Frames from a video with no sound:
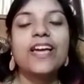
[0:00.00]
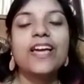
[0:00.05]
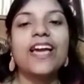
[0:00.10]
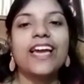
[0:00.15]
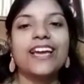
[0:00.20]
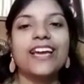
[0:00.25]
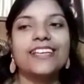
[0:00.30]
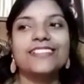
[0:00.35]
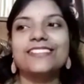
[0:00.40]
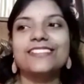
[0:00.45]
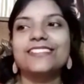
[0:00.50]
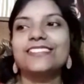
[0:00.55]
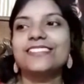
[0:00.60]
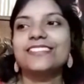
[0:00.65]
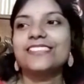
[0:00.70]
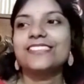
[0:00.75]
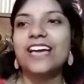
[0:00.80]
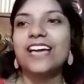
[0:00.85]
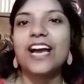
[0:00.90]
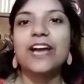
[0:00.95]

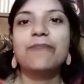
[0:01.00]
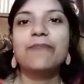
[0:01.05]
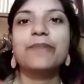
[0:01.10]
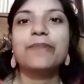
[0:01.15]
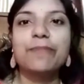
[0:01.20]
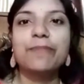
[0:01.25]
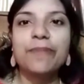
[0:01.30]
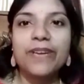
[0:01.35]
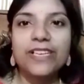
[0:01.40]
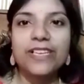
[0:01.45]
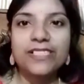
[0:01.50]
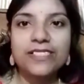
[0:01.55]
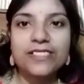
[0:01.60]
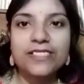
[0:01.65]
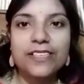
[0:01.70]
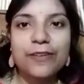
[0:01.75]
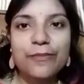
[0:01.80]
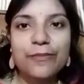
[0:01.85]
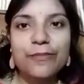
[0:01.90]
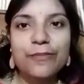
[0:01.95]
and I prepare
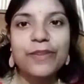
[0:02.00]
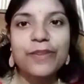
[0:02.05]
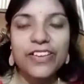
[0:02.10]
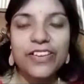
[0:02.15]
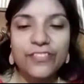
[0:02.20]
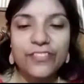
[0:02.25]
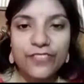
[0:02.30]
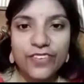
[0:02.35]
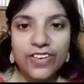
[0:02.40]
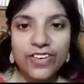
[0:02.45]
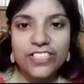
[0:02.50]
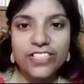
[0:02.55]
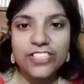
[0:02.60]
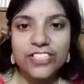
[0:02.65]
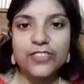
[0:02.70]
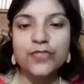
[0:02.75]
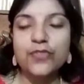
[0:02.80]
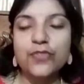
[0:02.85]
some breakfast